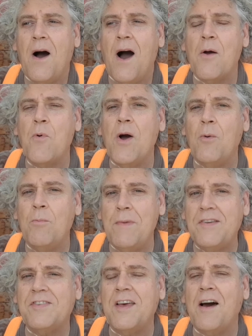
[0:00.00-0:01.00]
will
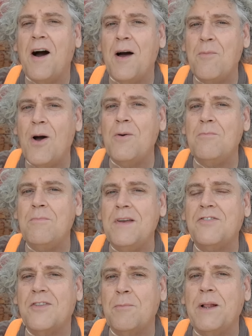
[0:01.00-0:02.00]
miss it. I won't
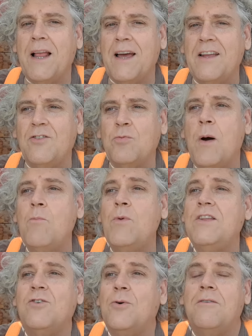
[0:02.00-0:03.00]
miss the plains. When we
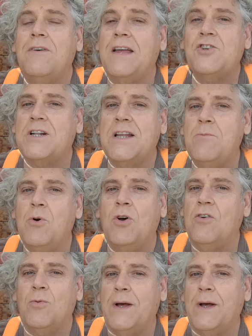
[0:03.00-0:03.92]
do eventually move,